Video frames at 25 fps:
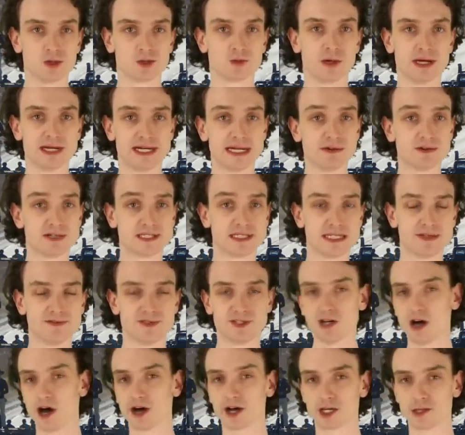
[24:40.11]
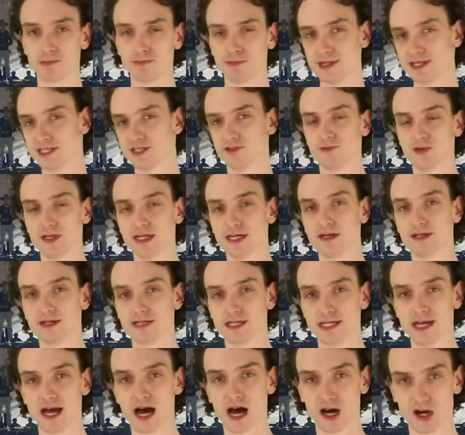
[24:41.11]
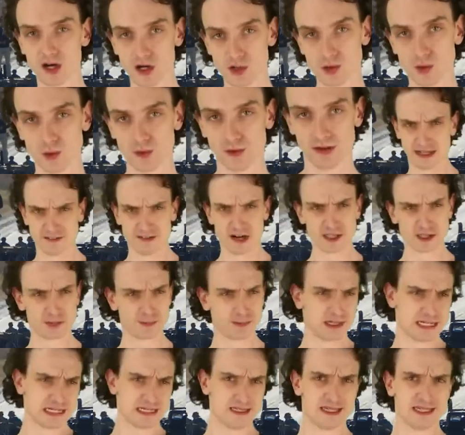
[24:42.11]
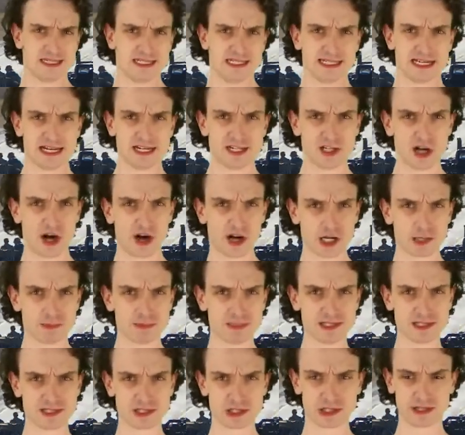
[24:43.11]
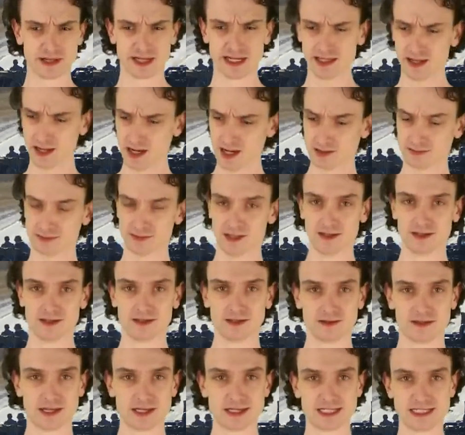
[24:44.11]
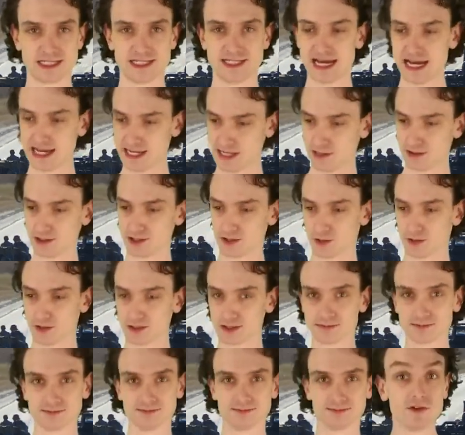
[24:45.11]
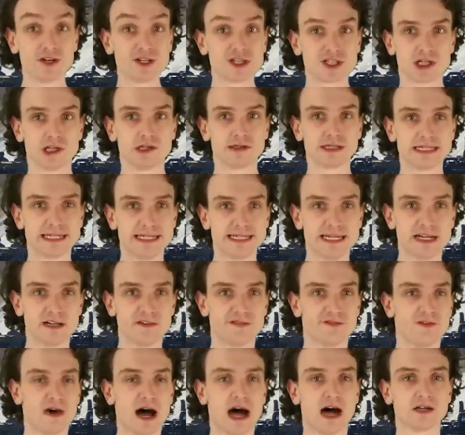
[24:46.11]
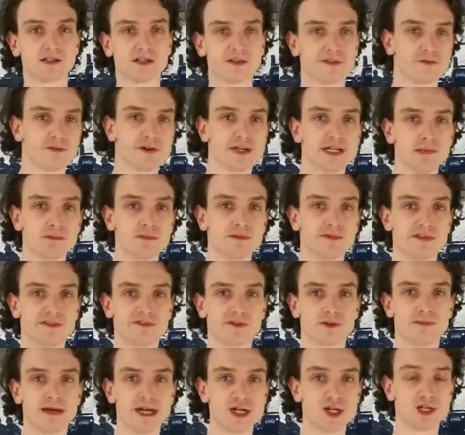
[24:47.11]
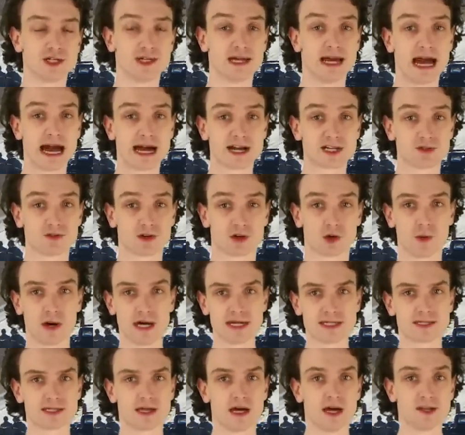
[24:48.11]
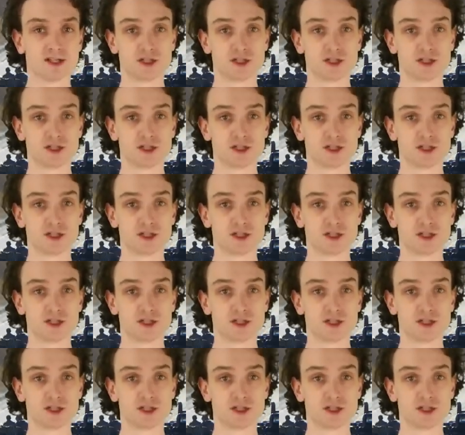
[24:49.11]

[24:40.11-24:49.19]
was when he received documents via Yahoo. Of all the places to get documents, you're like, oh, this is 10 years old. Originally, he had filed the Freedom of Information Act request